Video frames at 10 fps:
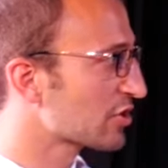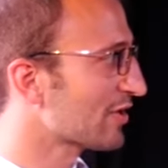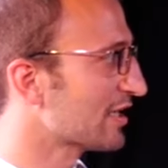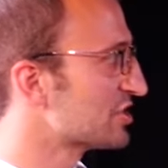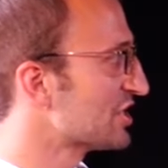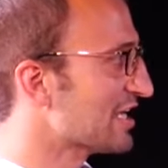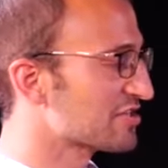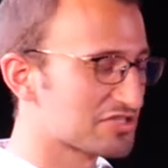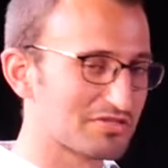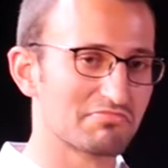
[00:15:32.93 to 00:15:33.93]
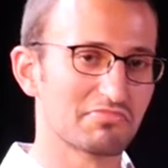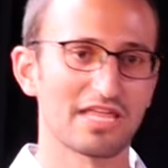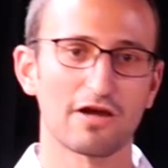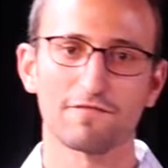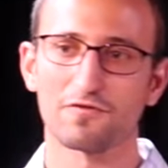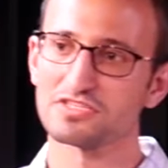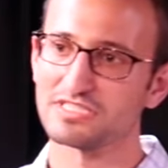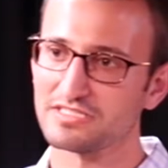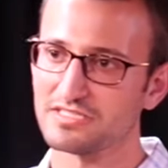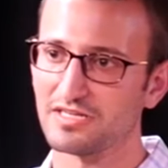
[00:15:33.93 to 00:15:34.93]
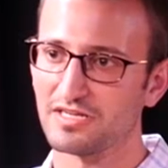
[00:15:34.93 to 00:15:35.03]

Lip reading: trying to change the Air Force and